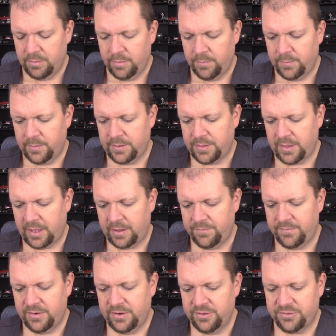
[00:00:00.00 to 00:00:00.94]
with a
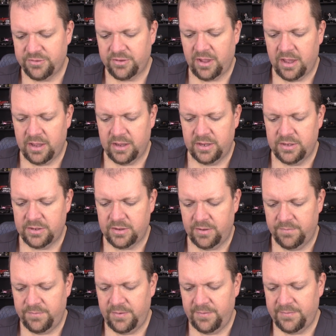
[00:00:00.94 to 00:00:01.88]
finish size
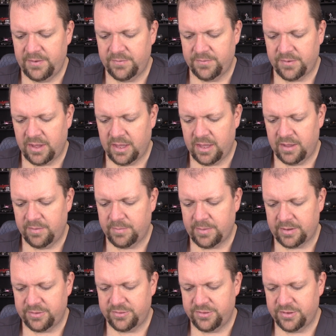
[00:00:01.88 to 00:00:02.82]
of fifty-five
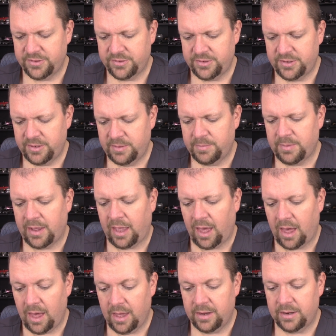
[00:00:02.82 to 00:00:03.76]
by sixty by a
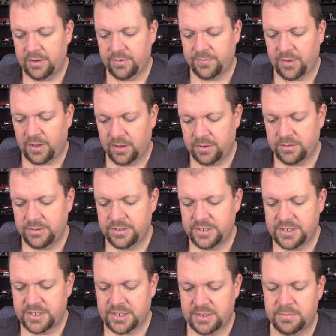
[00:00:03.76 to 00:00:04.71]
height of one hundred
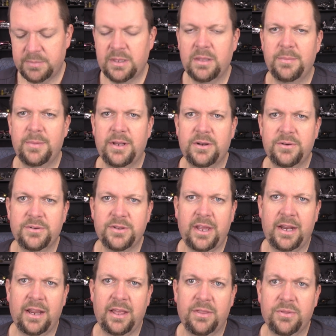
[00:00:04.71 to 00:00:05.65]
six millimeters
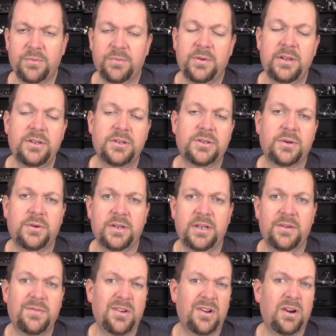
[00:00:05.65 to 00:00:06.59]
and a three star
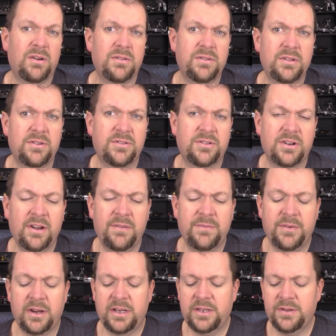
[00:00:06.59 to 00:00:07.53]
difficulty. So not a
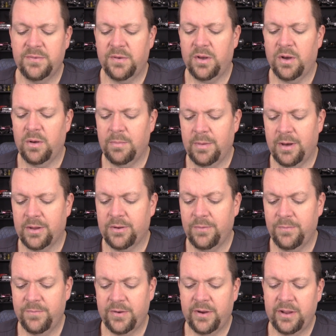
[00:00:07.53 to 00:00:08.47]
very difficult
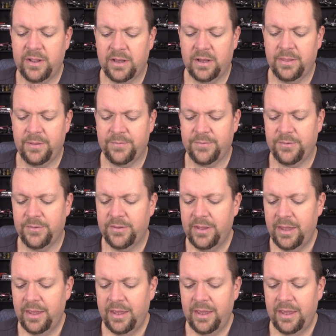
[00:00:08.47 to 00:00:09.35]
model, very colorful.